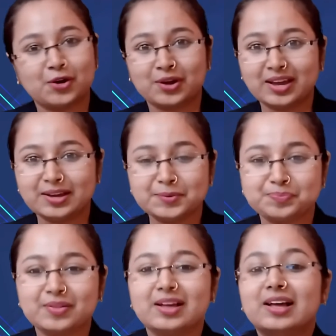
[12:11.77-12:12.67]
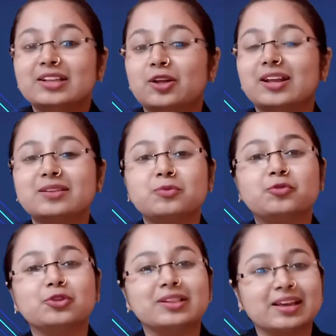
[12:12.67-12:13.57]
Okay, now let's
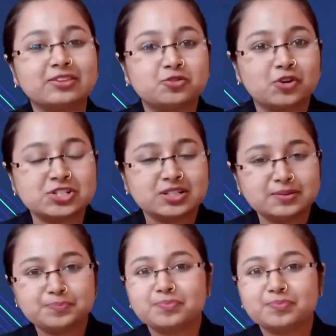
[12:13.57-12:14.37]
move to the next question.